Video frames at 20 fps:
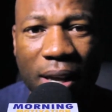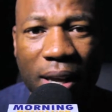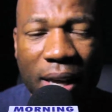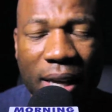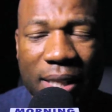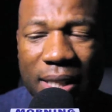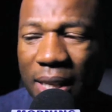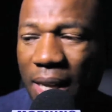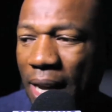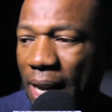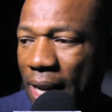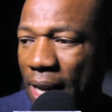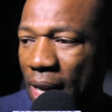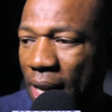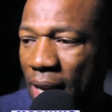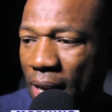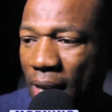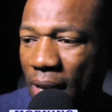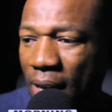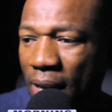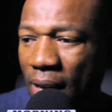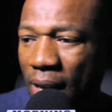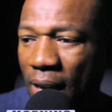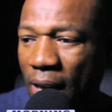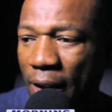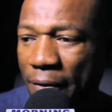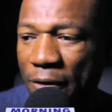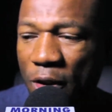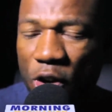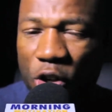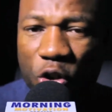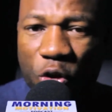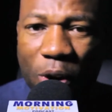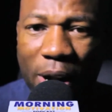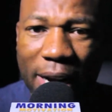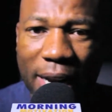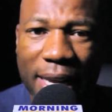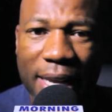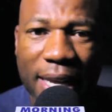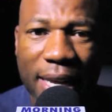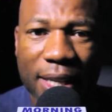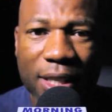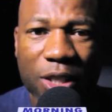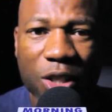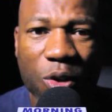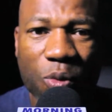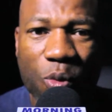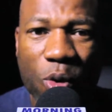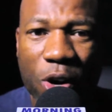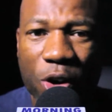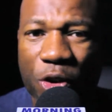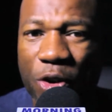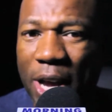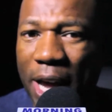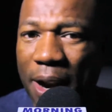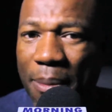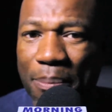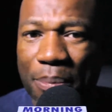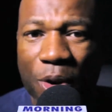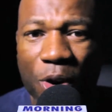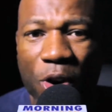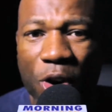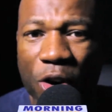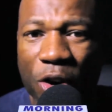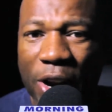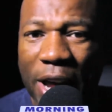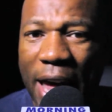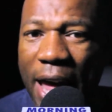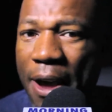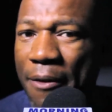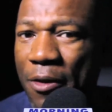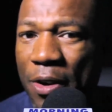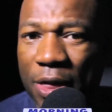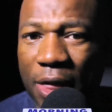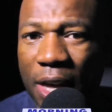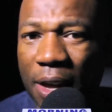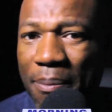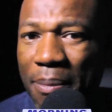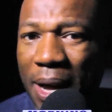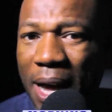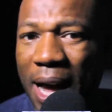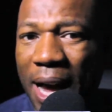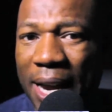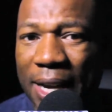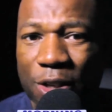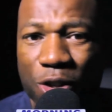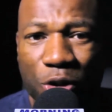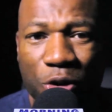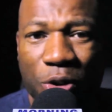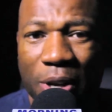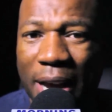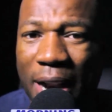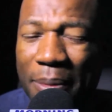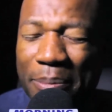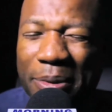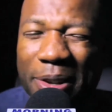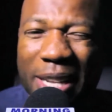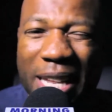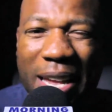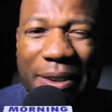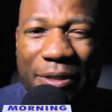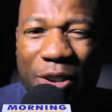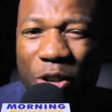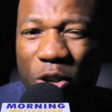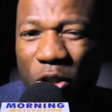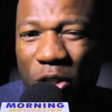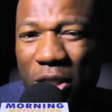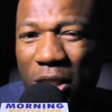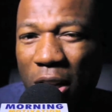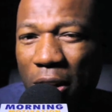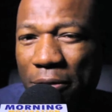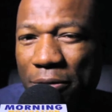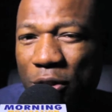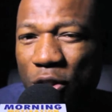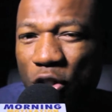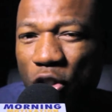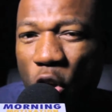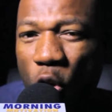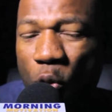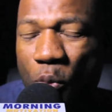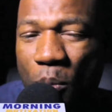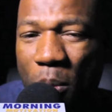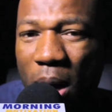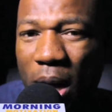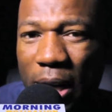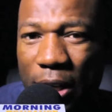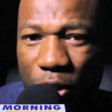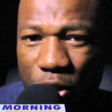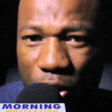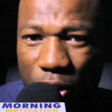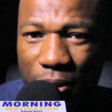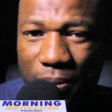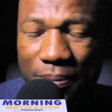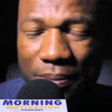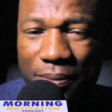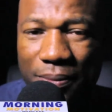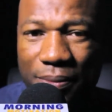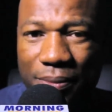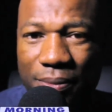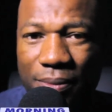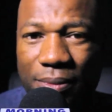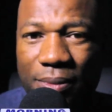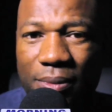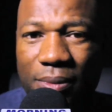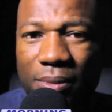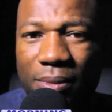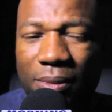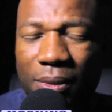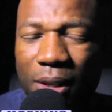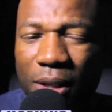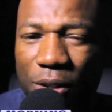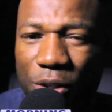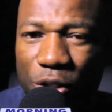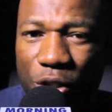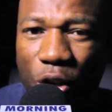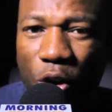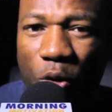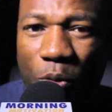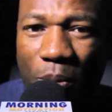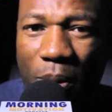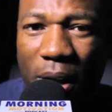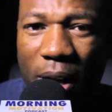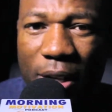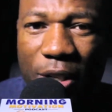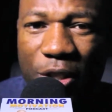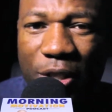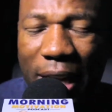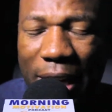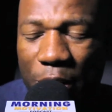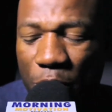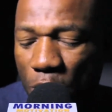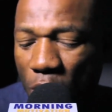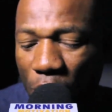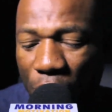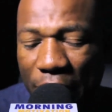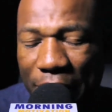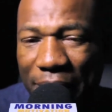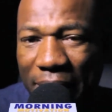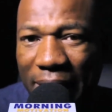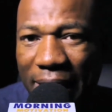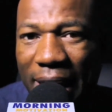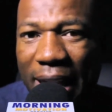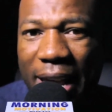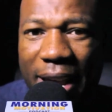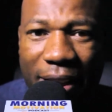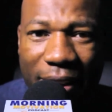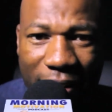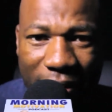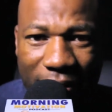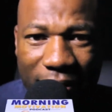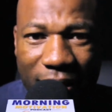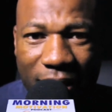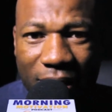It's like, if you're trying to get somewhere, you got to burn everything behind you. You got to believe in yourself so much that you don't even care.